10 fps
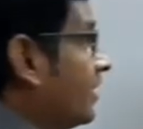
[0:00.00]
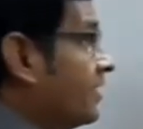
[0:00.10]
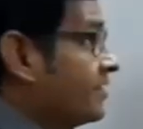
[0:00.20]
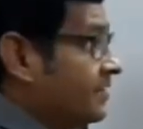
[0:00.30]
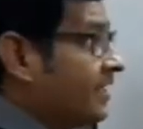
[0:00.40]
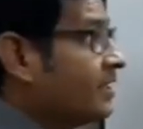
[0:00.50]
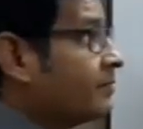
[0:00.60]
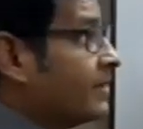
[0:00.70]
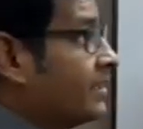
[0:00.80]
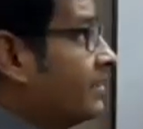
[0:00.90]
Second
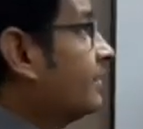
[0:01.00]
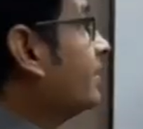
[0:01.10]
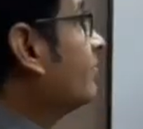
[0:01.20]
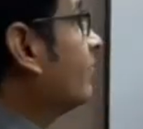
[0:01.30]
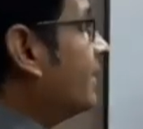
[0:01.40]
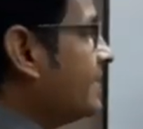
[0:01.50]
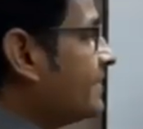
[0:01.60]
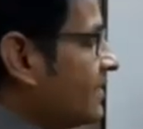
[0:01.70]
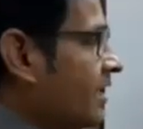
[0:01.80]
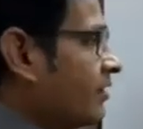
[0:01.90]
part, then what
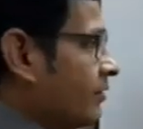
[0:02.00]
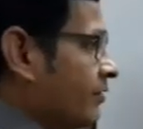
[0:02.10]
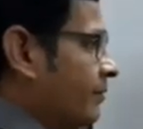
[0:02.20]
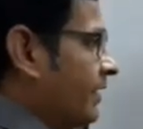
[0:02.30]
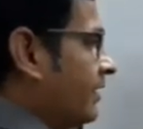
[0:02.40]
is A union B?